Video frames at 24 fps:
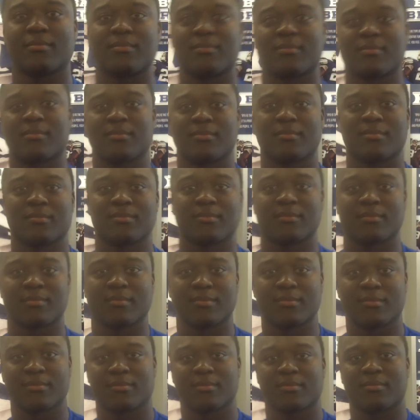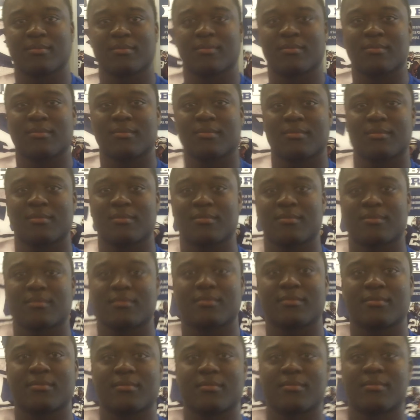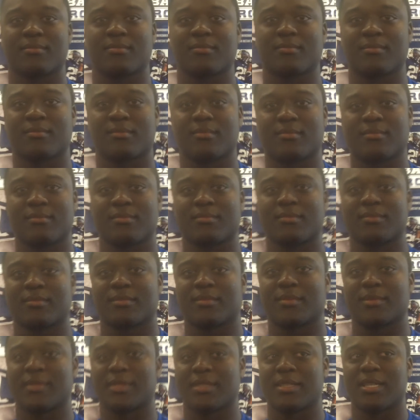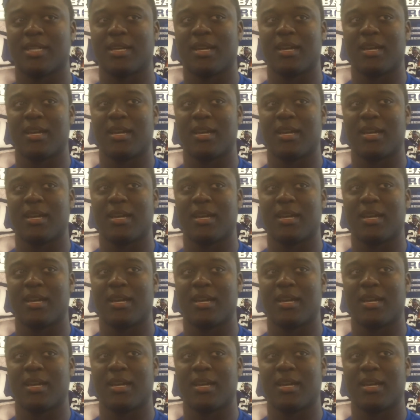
a Texas fan or Texas A&M fan. Which are you?